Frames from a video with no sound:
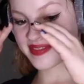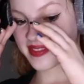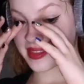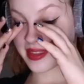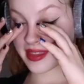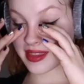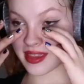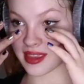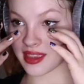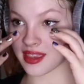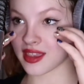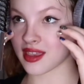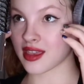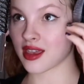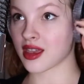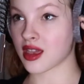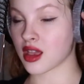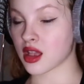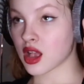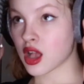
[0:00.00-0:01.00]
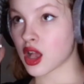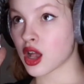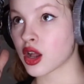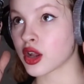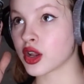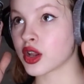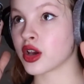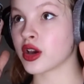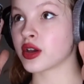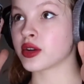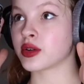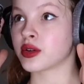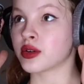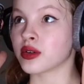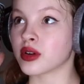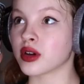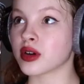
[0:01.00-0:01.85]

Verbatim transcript: I'm gonna